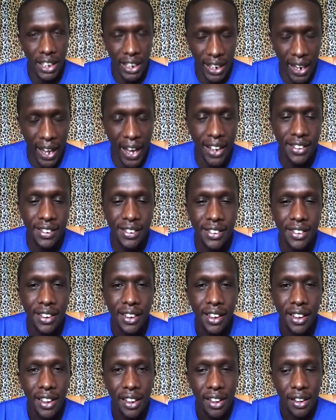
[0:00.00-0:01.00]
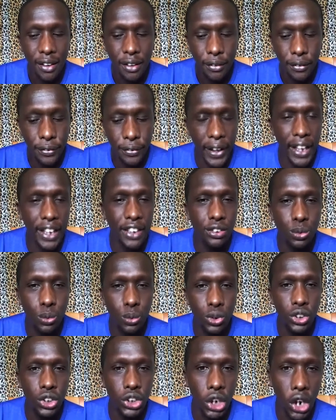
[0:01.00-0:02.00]
next phase
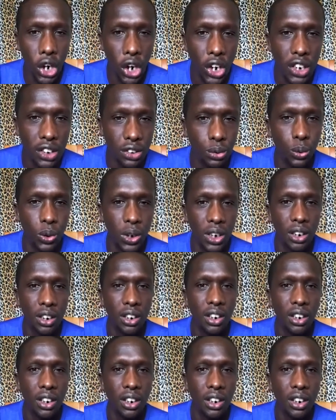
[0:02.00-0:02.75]
was the hardest one.